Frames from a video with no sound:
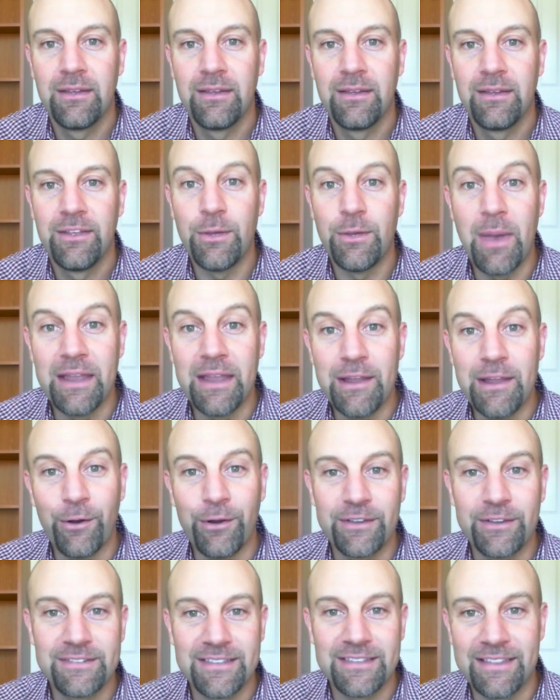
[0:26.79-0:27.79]
You may
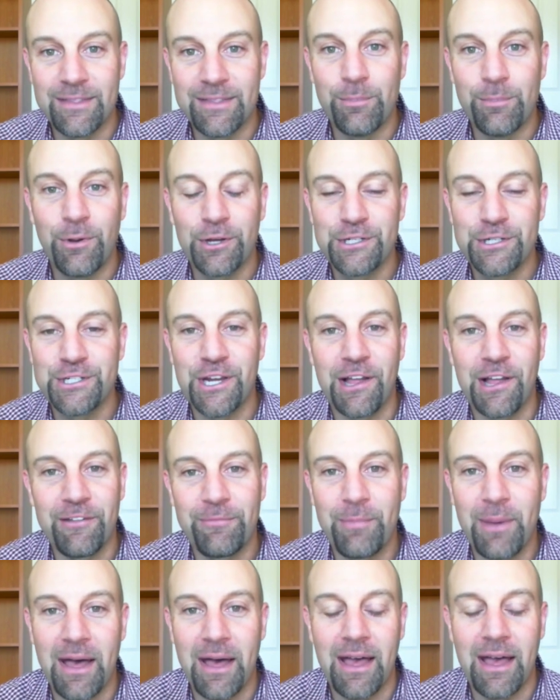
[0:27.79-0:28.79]
notice that the
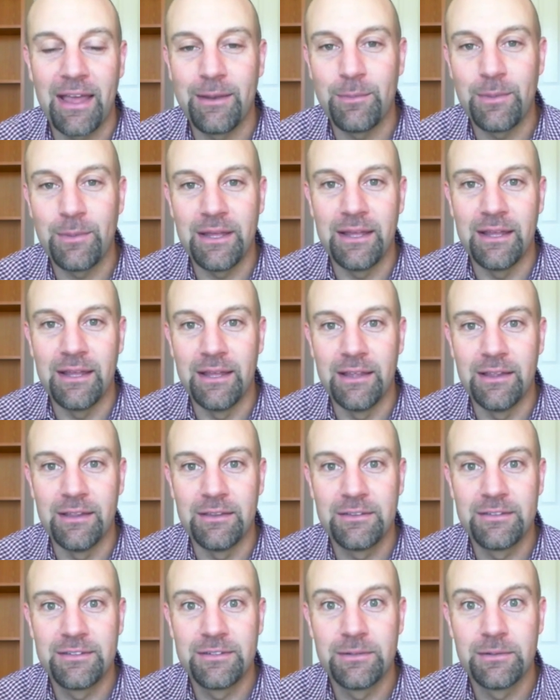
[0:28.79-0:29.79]
bookshelf behind me
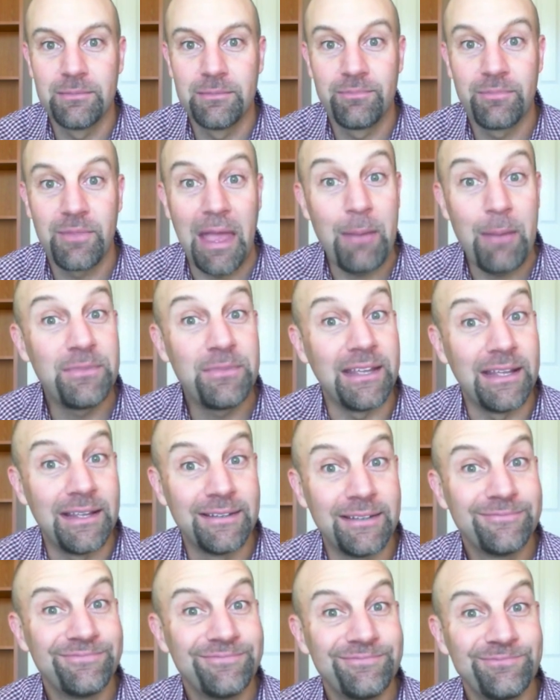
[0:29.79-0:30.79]
is empty.
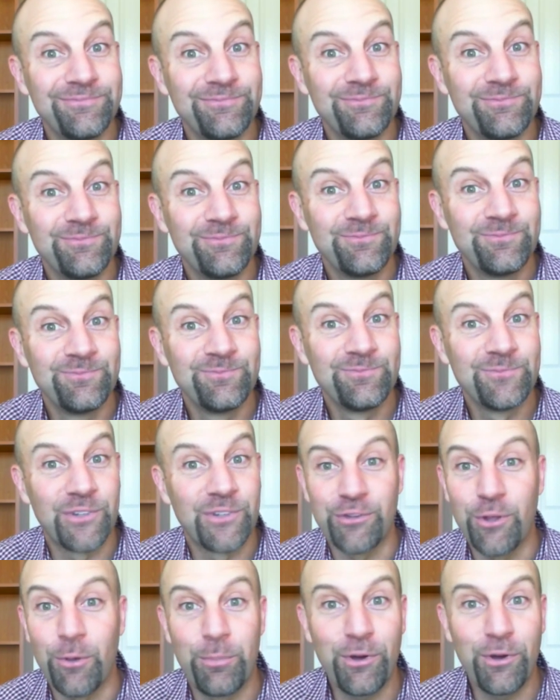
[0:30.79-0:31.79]

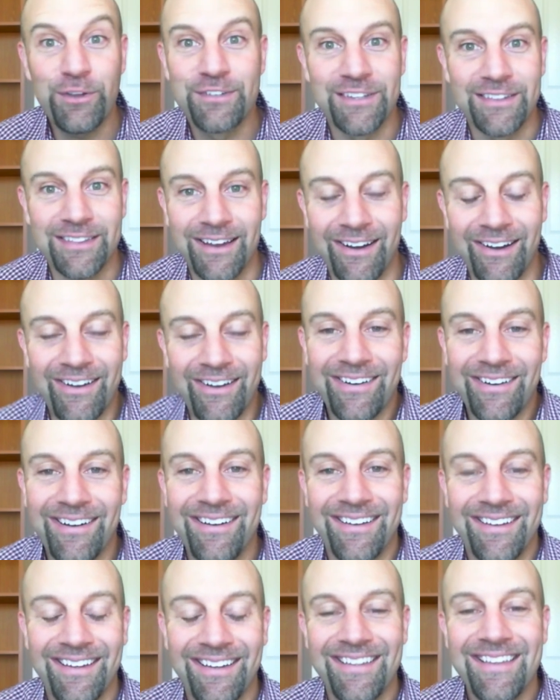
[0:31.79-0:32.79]
There's no books in there.
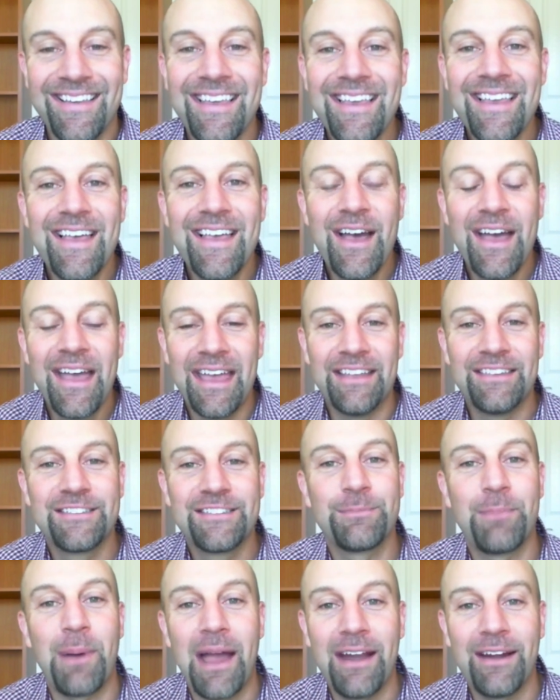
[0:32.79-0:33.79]

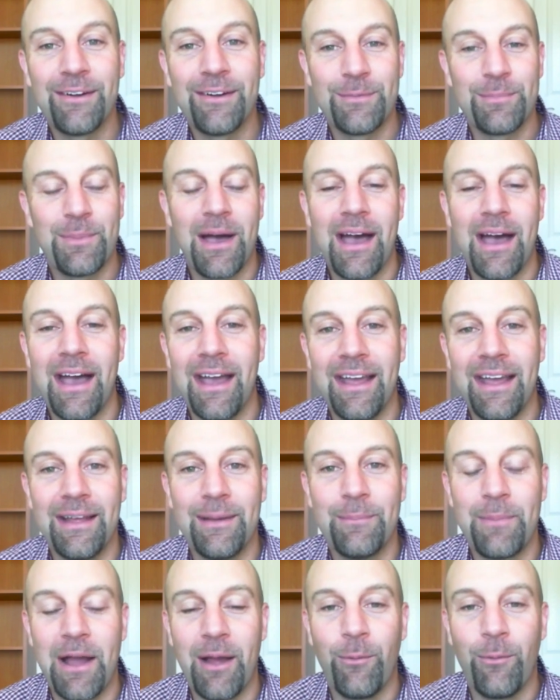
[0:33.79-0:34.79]
Inspired by
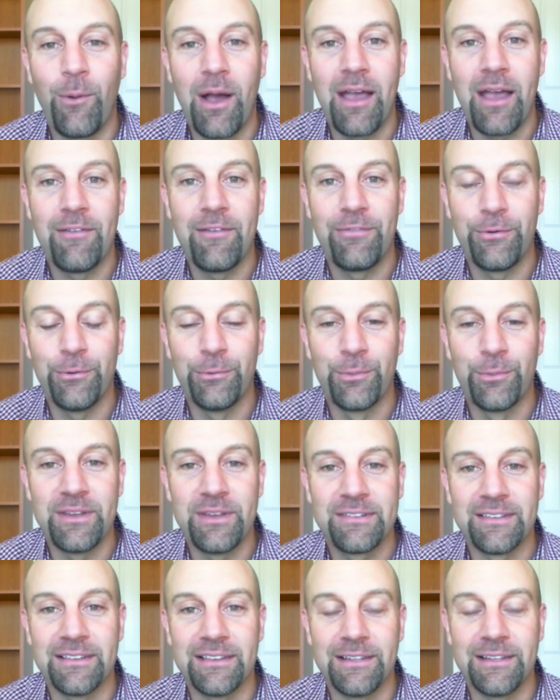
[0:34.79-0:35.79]
my wife, who
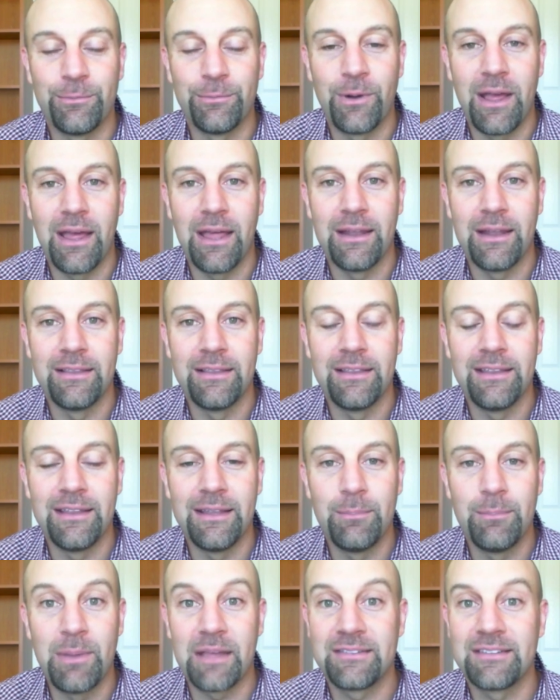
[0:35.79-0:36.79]
recently read
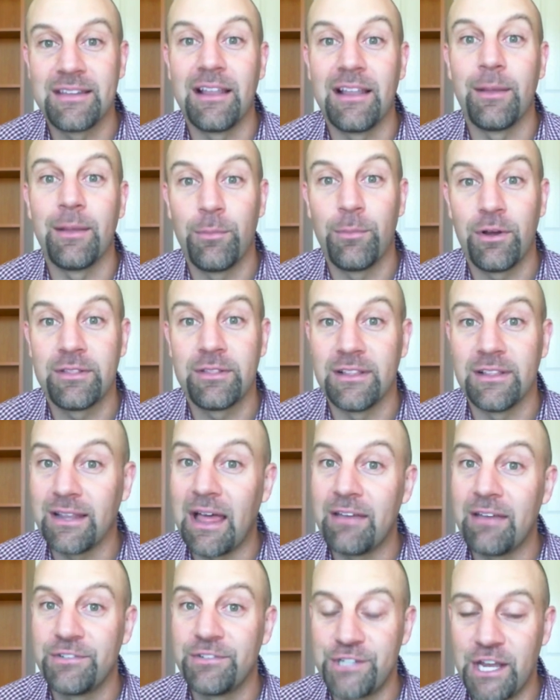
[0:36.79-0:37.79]
the best-selling book, The
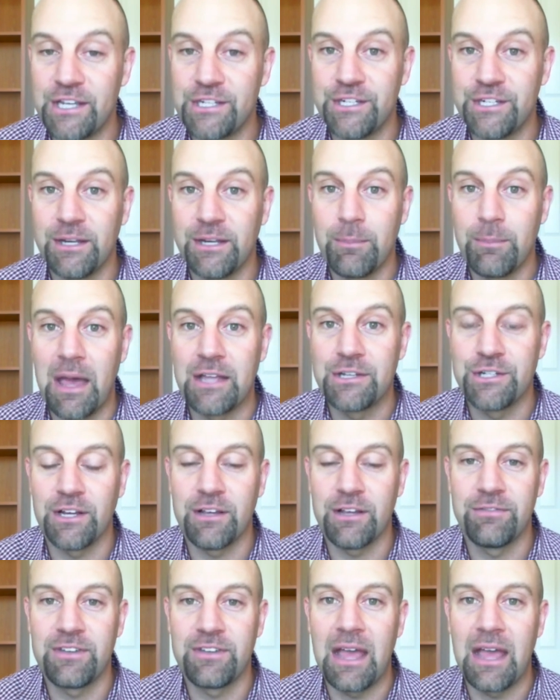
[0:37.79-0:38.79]
Life-Changing Magic
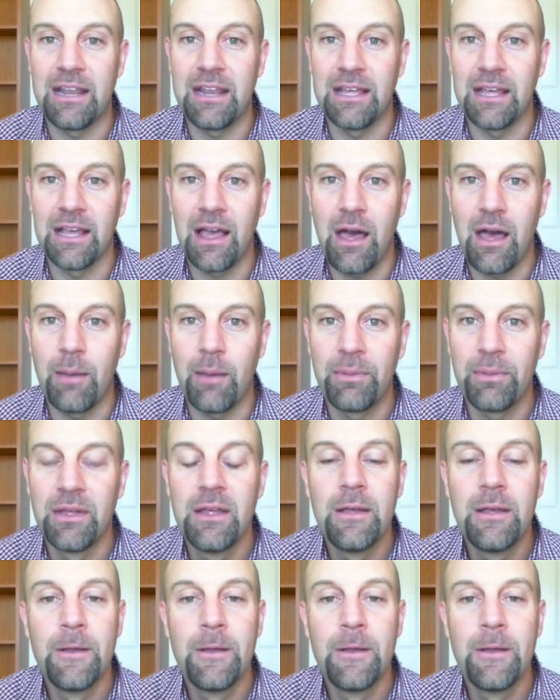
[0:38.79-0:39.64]
of Tidying Up,